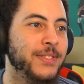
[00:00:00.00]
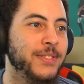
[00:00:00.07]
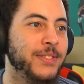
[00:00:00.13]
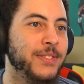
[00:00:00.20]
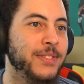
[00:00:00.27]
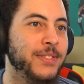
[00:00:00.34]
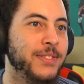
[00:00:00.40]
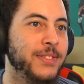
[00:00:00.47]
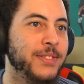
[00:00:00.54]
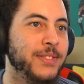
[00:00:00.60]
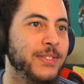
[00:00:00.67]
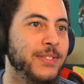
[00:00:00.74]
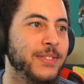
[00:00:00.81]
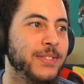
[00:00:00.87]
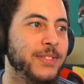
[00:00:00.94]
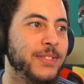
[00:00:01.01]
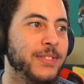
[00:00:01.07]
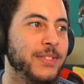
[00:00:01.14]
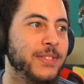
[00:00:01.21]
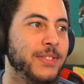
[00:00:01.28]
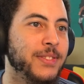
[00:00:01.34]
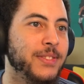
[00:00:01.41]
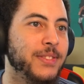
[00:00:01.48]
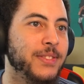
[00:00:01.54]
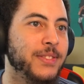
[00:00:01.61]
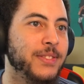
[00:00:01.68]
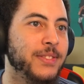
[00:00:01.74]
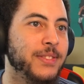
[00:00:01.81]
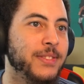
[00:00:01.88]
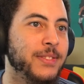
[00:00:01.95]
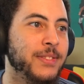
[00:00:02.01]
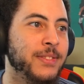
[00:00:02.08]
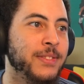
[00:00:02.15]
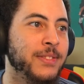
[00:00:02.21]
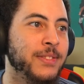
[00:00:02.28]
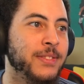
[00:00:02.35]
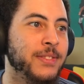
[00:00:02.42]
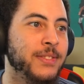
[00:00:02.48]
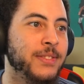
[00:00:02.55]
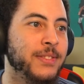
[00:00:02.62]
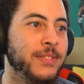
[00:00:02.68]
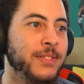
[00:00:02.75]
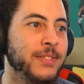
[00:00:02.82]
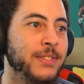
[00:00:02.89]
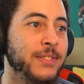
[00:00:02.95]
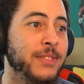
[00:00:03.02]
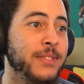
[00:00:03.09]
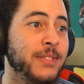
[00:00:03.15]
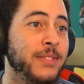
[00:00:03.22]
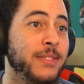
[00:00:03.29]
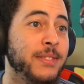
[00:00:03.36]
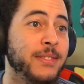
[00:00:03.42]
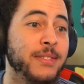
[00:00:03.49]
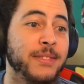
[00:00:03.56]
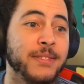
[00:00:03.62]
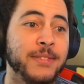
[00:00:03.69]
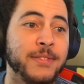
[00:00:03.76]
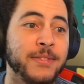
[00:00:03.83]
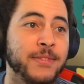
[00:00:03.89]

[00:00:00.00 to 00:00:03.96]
[no speech]